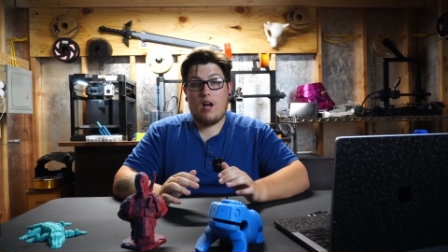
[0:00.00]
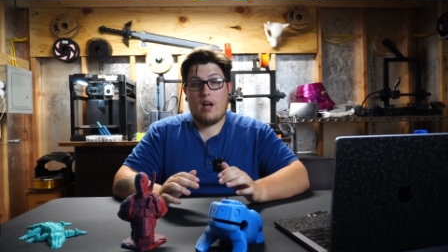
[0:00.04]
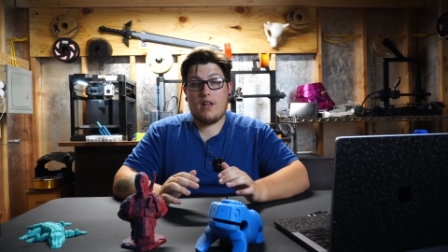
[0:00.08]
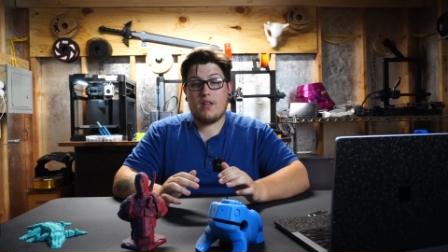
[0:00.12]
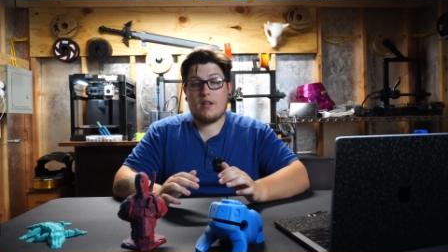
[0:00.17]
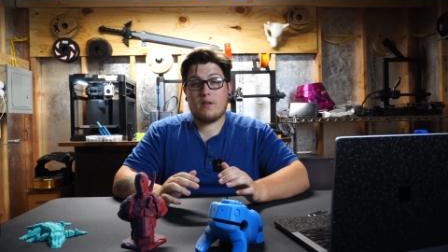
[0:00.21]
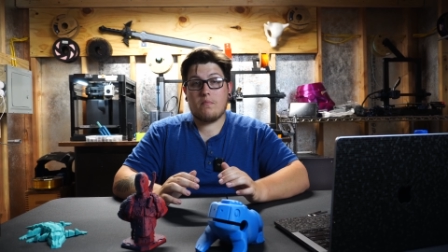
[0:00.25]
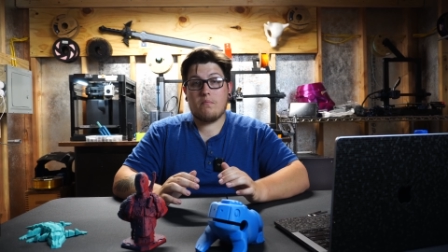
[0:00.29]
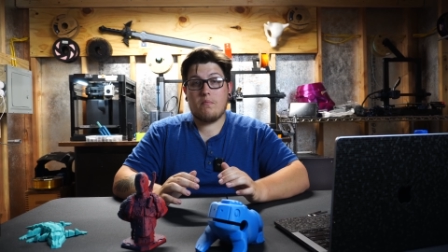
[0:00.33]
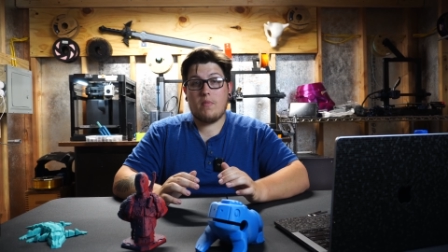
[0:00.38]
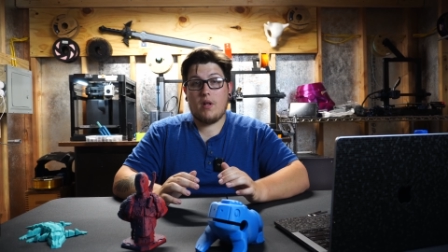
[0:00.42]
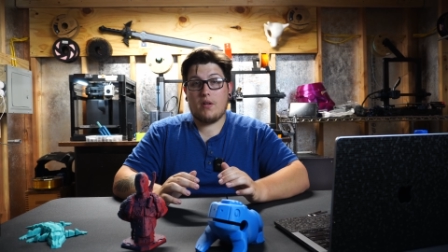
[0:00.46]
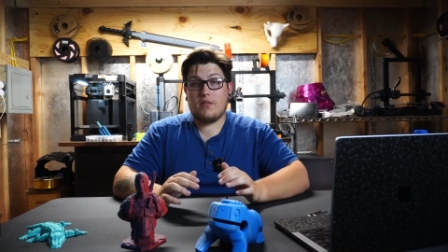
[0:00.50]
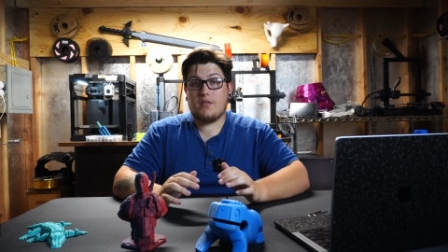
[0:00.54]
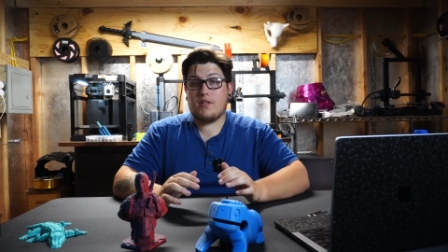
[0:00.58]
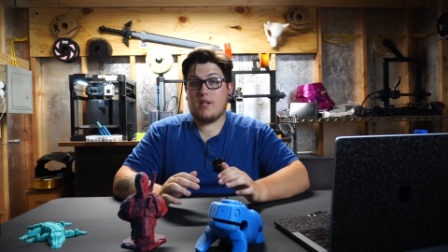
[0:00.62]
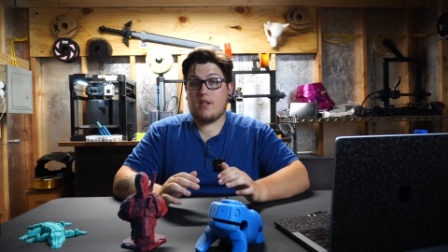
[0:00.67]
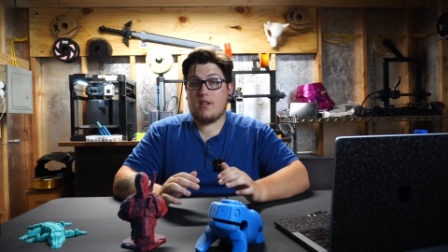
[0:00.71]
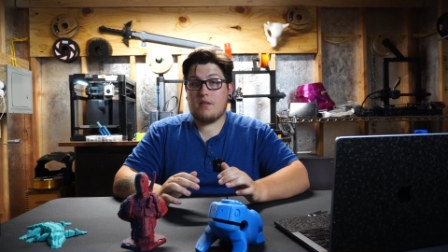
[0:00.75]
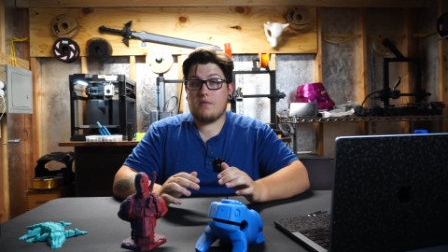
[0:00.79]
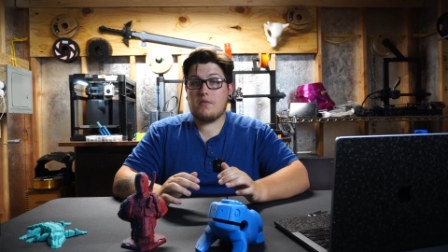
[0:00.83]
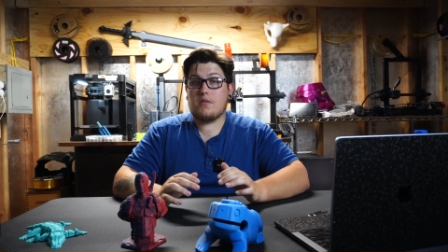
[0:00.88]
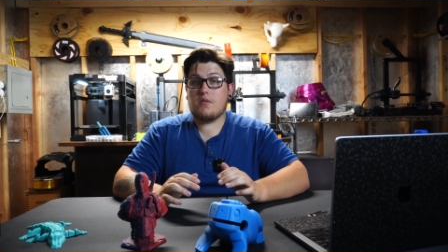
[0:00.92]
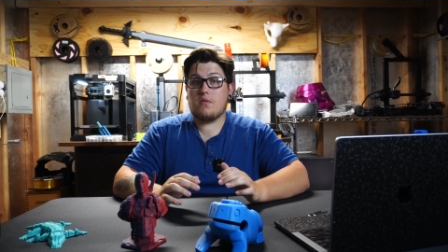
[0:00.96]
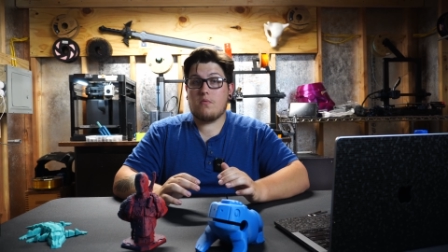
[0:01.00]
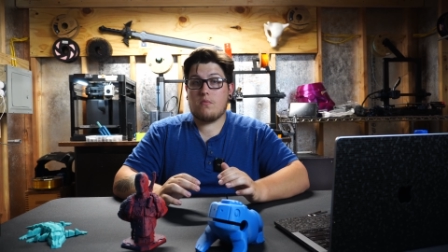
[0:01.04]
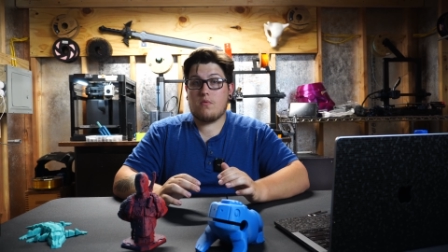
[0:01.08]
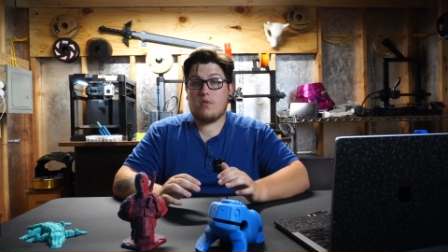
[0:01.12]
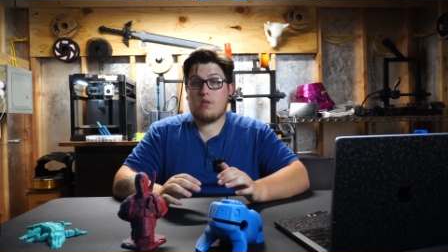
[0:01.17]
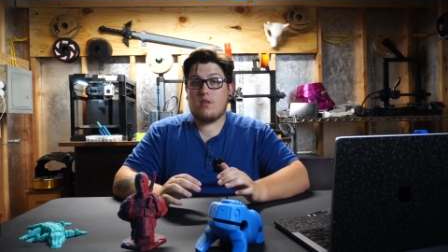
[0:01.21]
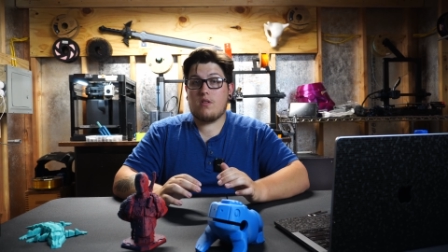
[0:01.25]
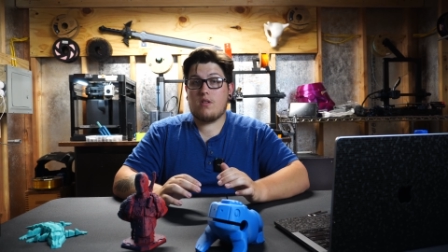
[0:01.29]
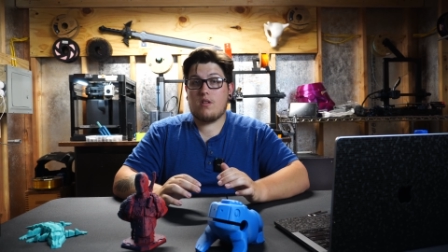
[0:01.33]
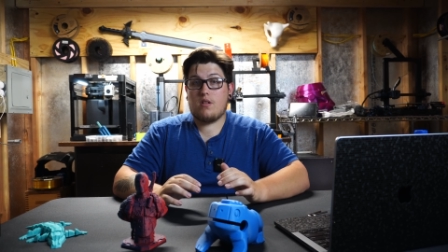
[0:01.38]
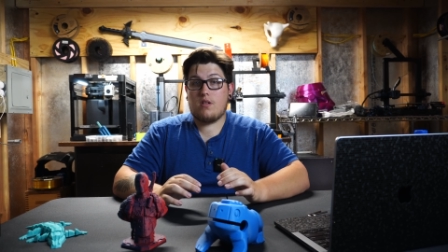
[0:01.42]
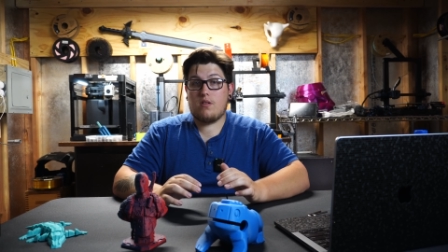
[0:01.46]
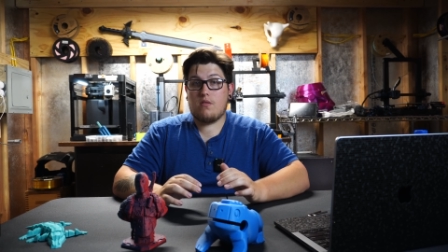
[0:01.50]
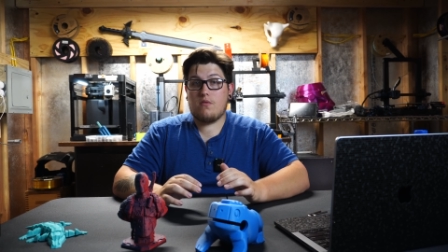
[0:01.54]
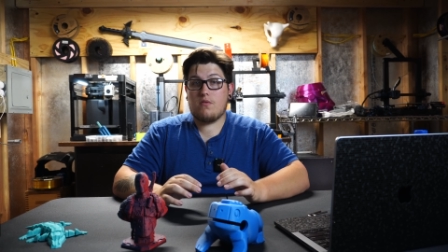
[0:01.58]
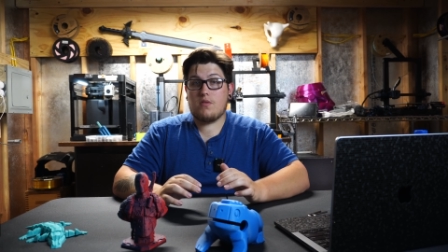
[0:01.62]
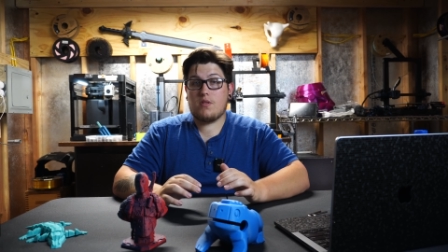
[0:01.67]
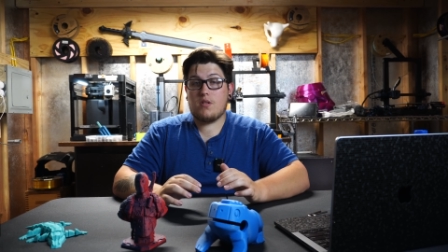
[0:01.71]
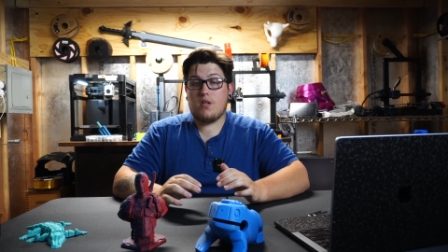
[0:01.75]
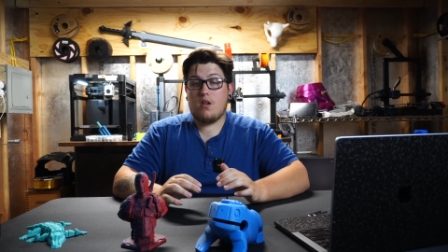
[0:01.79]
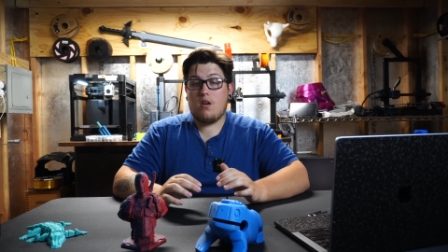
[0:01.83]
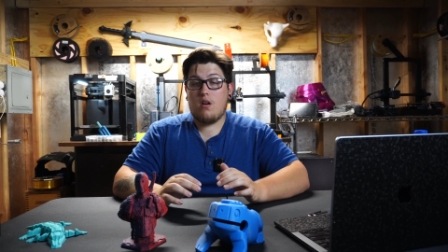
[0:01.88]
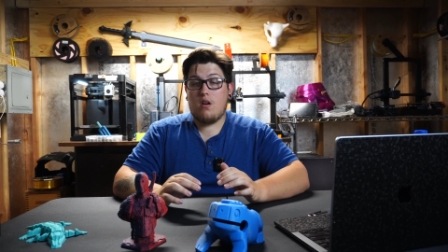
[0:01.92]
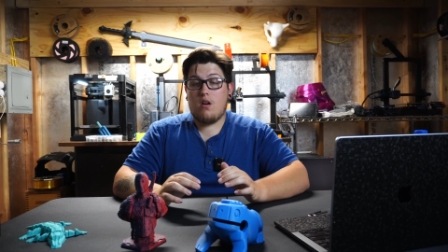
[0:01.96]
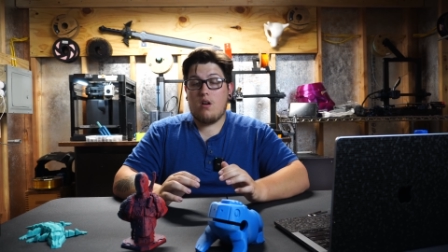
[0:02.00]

I think melting is the word to use.